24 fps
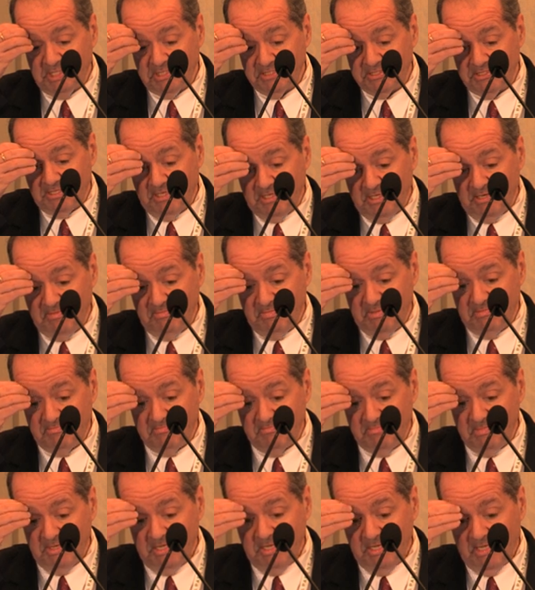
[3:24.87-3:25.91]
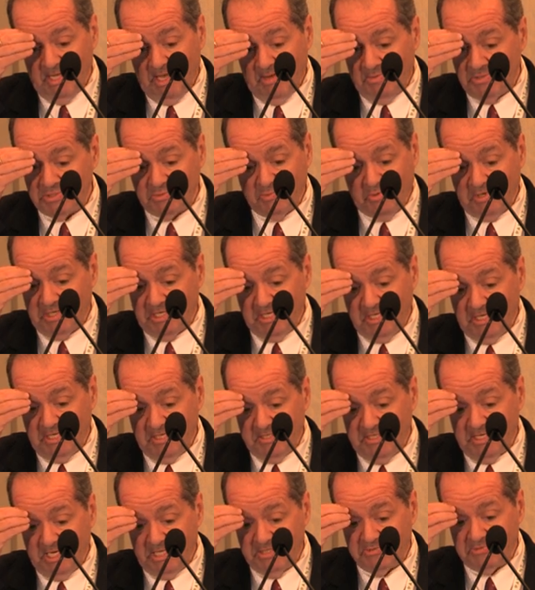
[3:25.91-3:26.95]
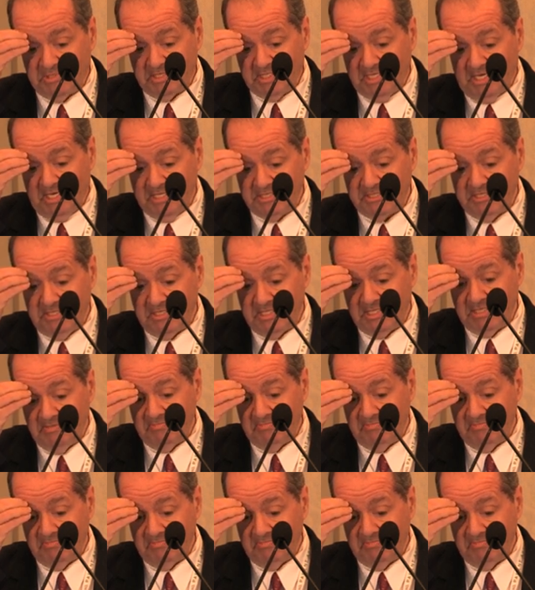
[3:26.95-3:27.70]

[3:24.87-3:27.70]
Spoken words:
that time, and I was working on nitric oxide at a